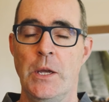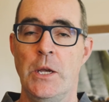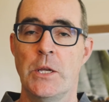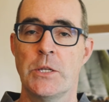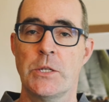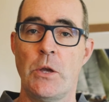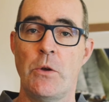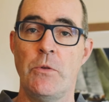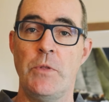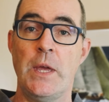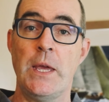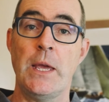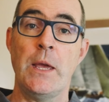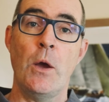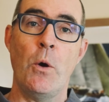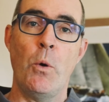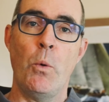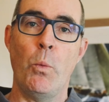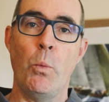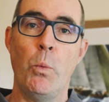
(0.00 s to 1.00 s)
So the
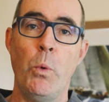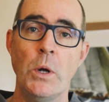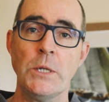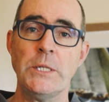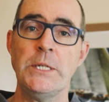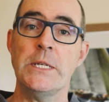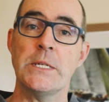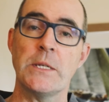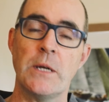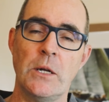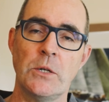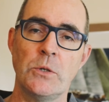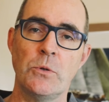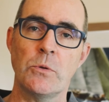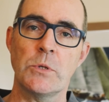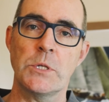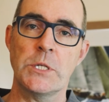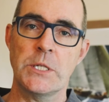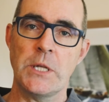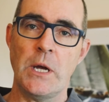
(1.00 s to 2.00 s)
what is our
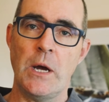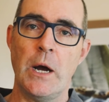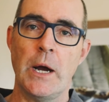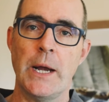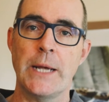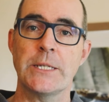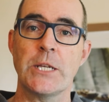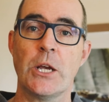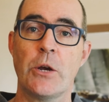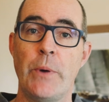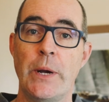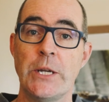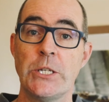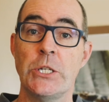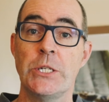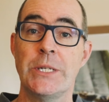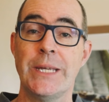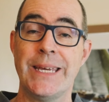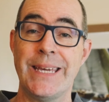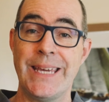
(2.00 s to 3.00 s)
North Star is a
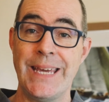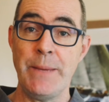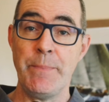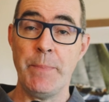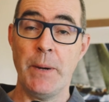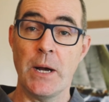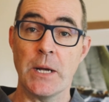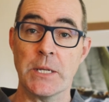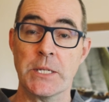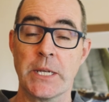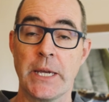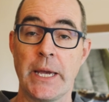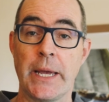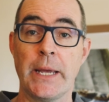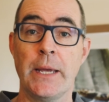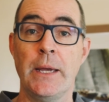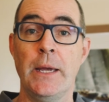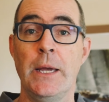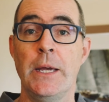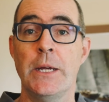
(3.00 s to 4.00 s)
question to keep
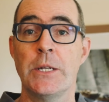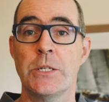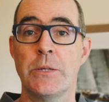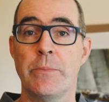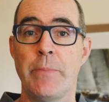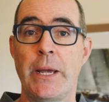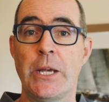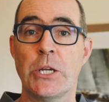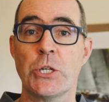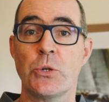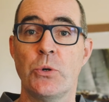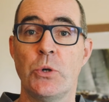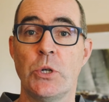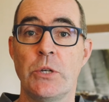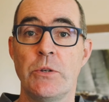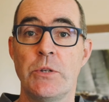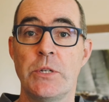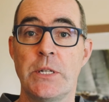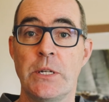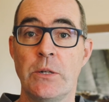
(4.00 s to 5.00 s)
asking to make sure
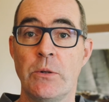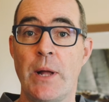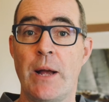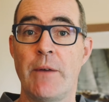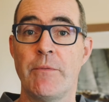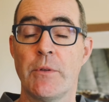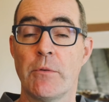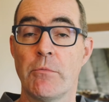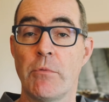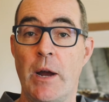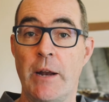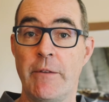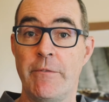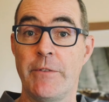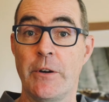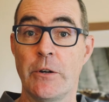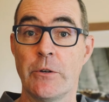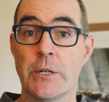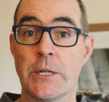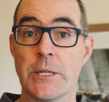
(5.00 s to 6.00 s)
you still have the right
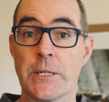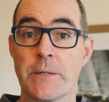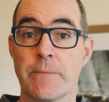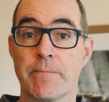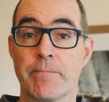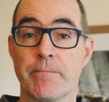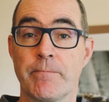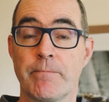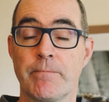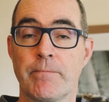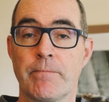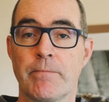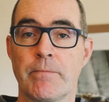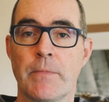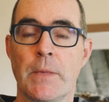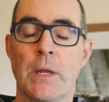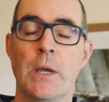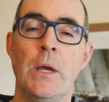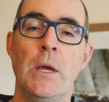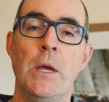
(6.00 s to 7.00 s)
focus.
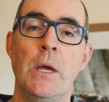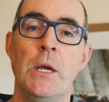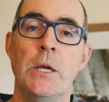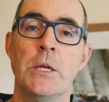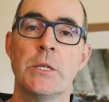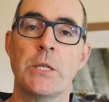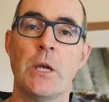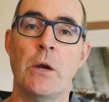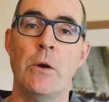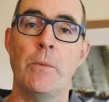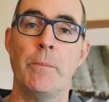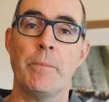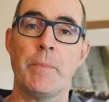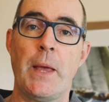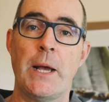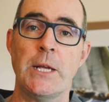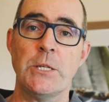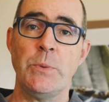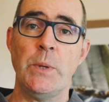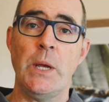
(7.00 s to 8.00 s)
So
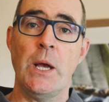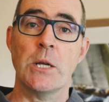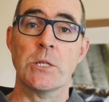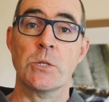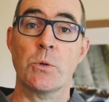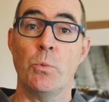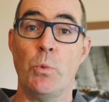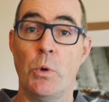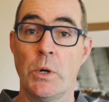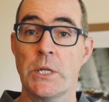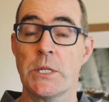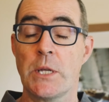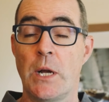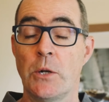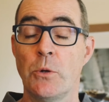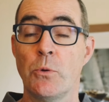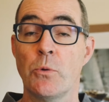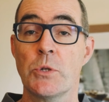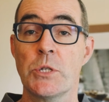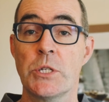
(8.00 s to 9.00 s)
as we ask what is our
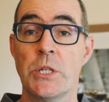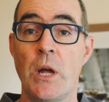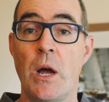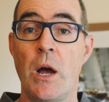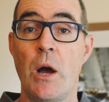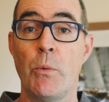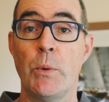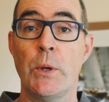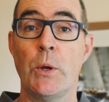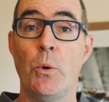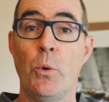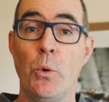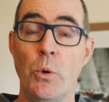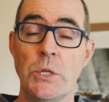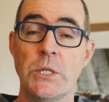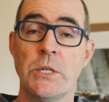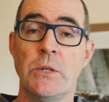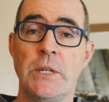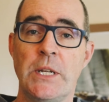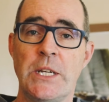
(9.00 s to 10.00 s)
North Star, we
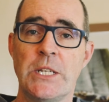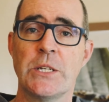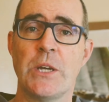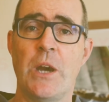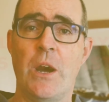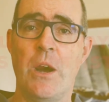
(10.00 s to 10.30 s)
also need to